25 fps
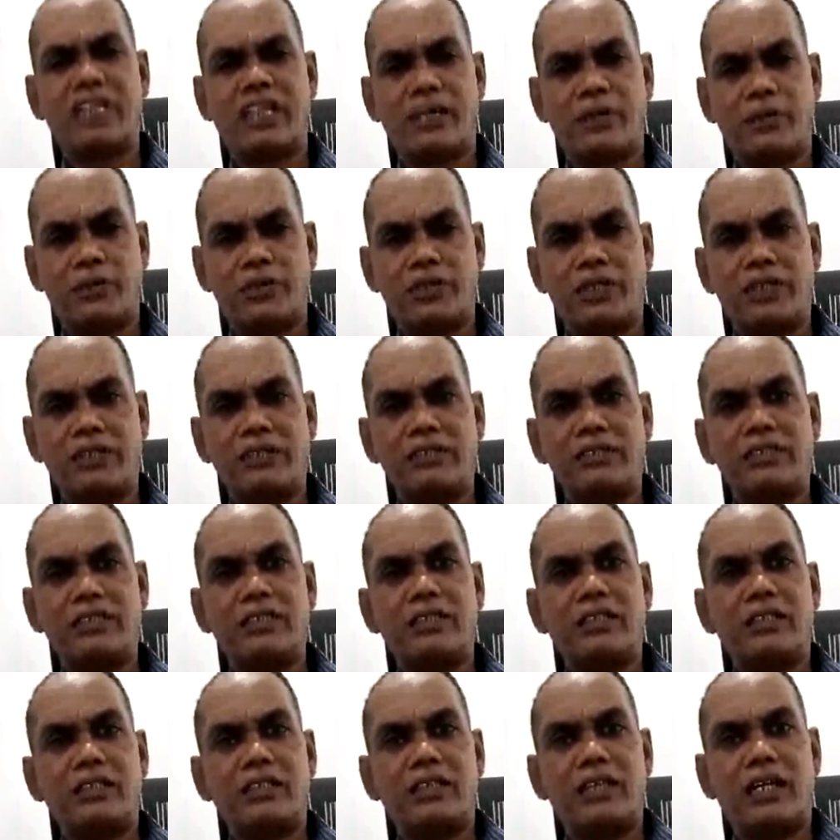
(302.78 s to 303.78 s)
a doubt.
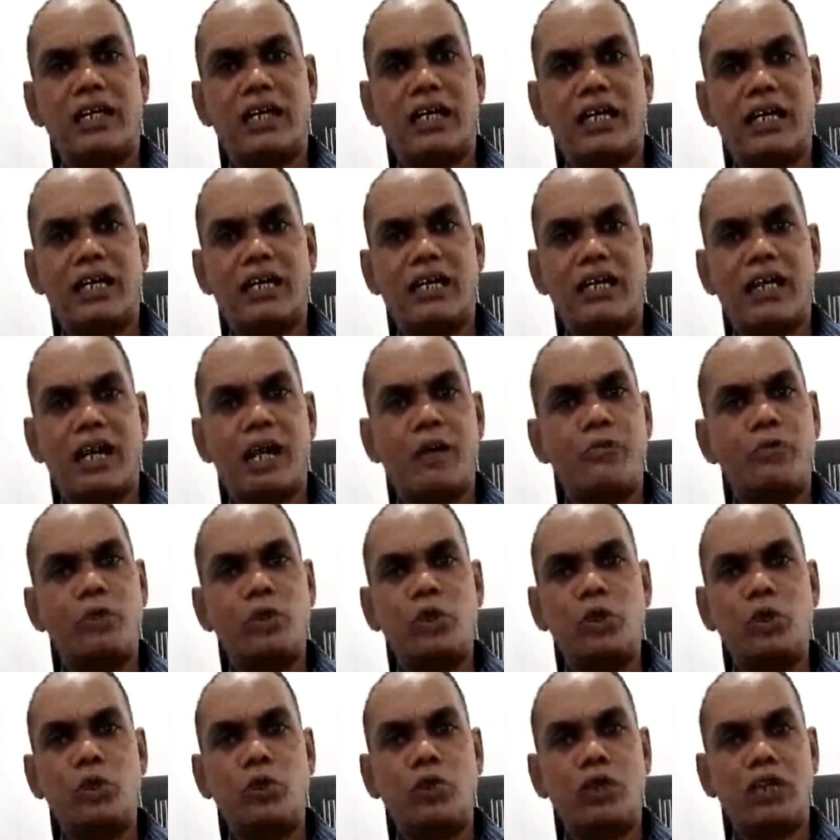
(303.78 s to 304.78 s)
Up
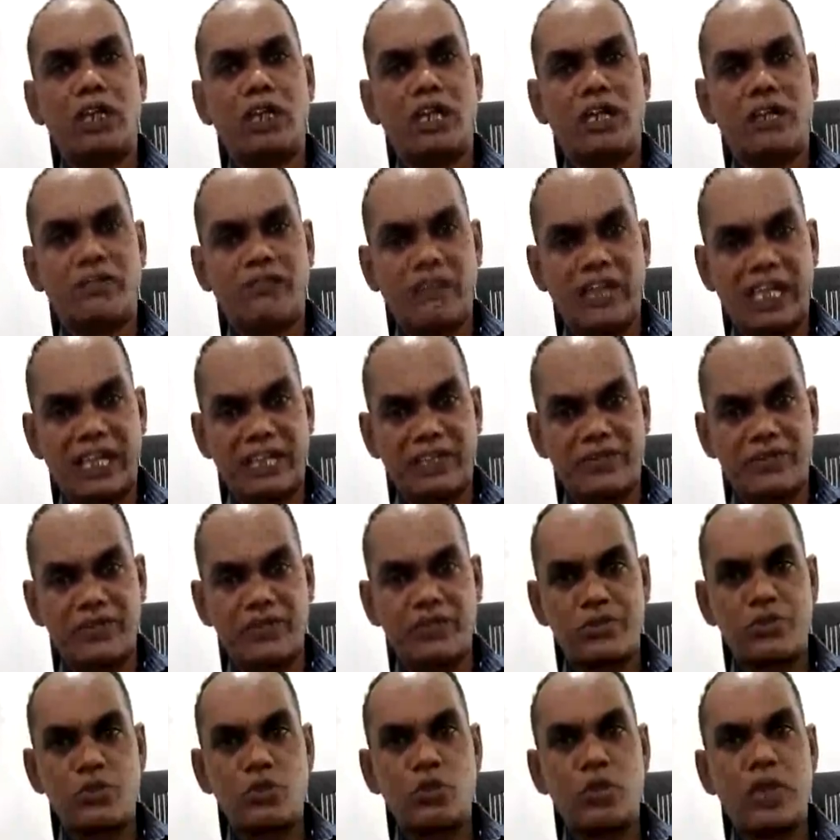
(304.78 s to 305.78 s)
to 2.5
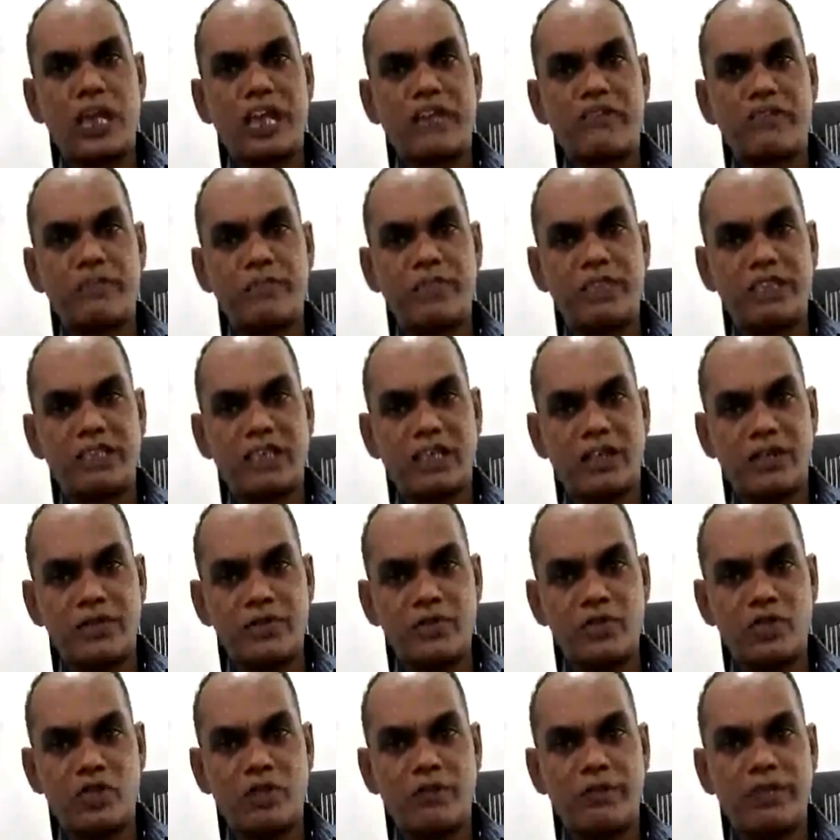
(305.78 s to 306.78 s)
lakhs,
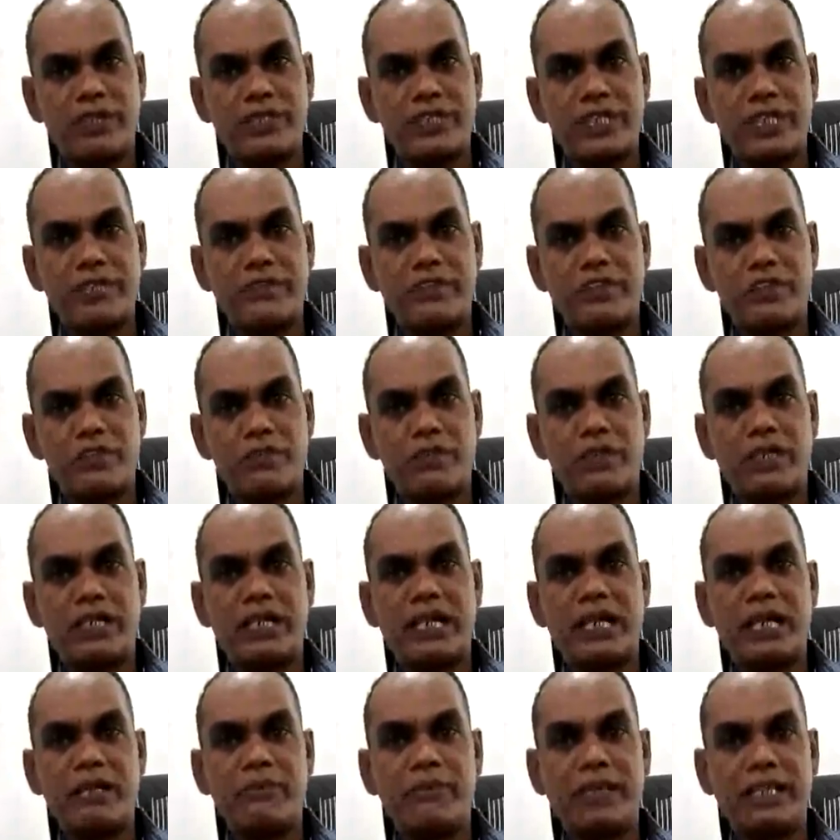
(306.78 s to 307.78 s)
2,50,000 rupees investment
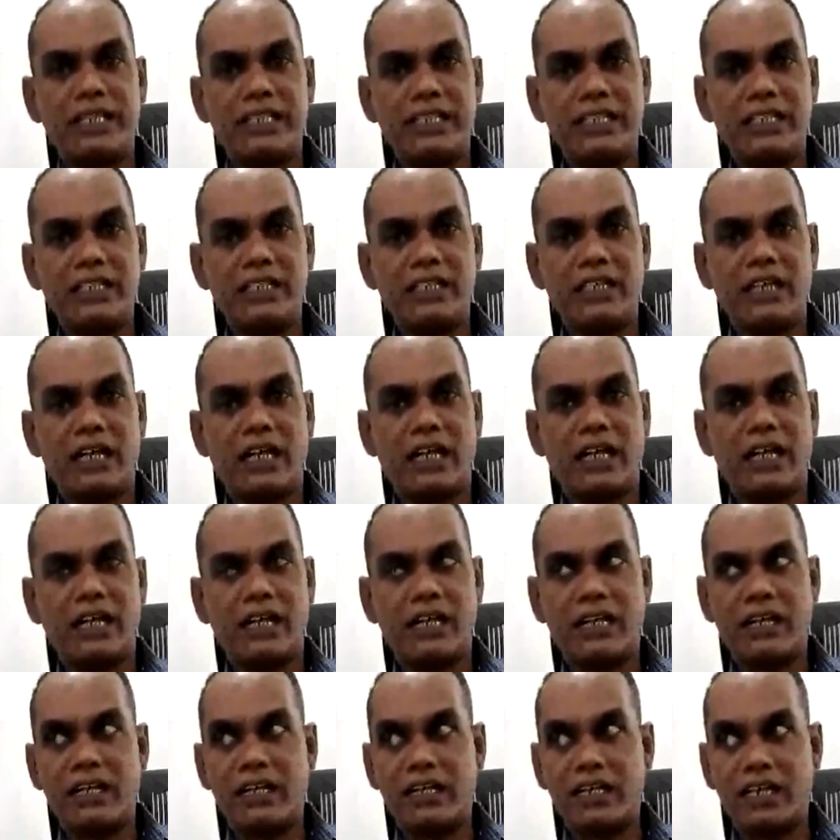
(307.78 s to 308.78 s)
done by the
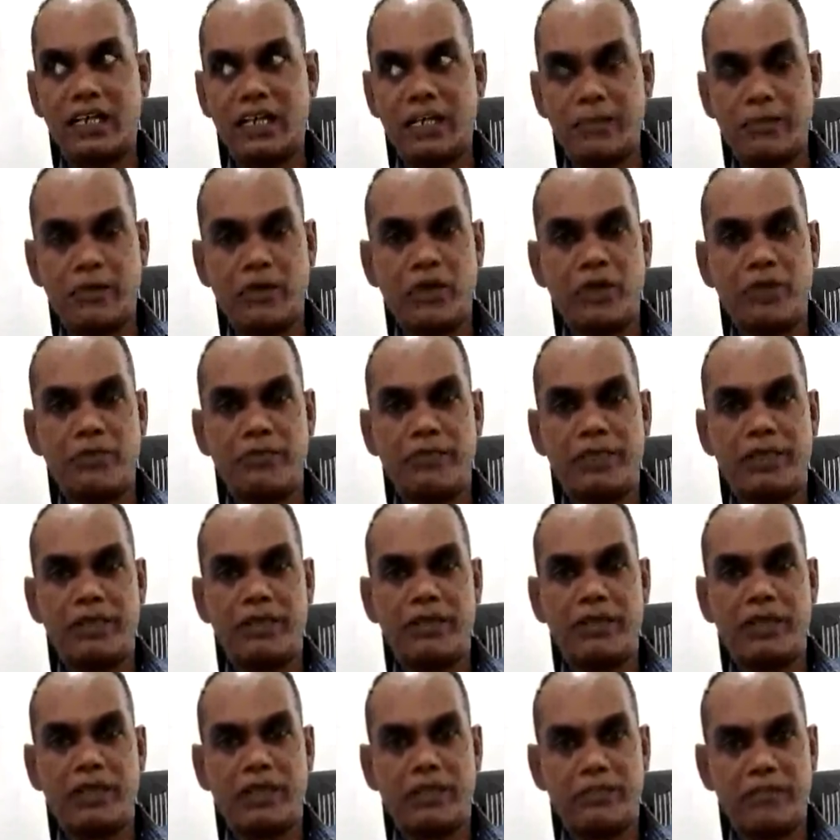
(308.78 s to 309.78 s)

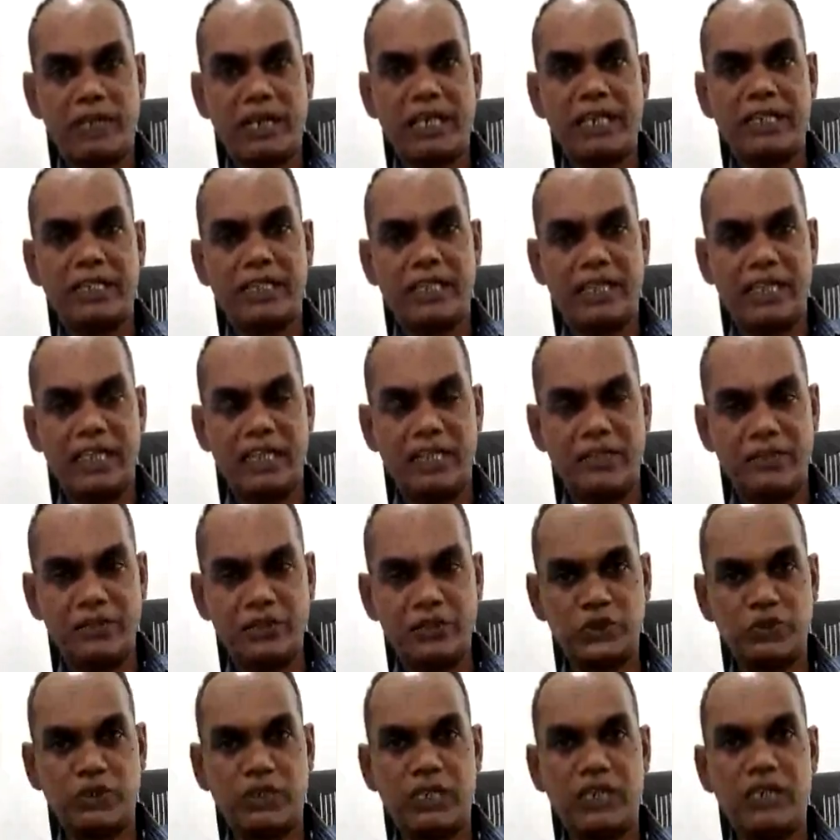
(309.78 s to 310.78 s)
department, by the
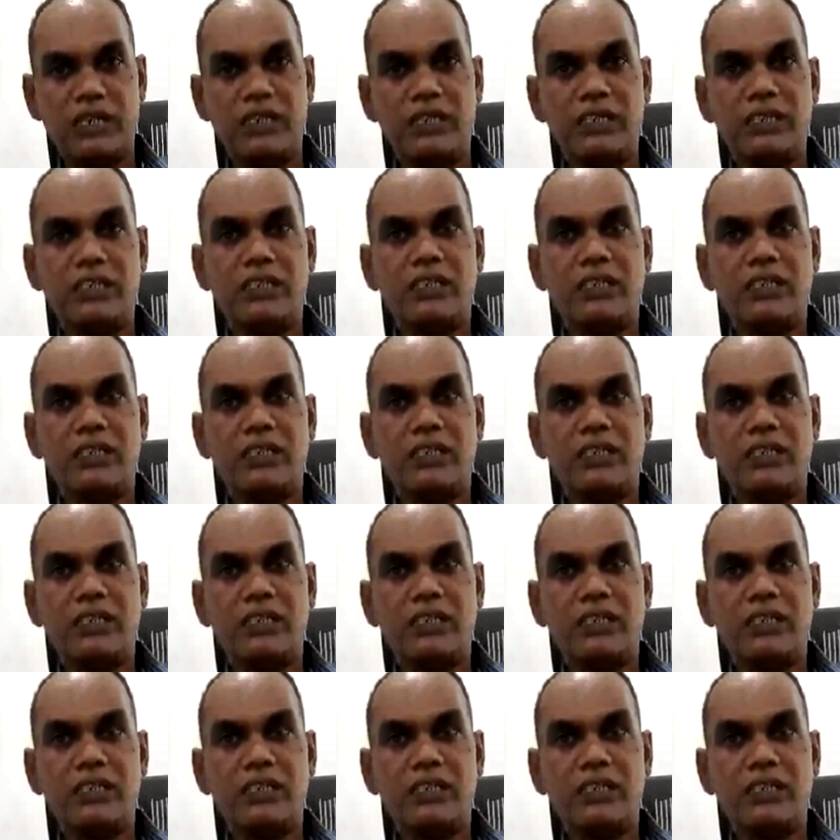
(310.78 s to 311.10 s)
individual,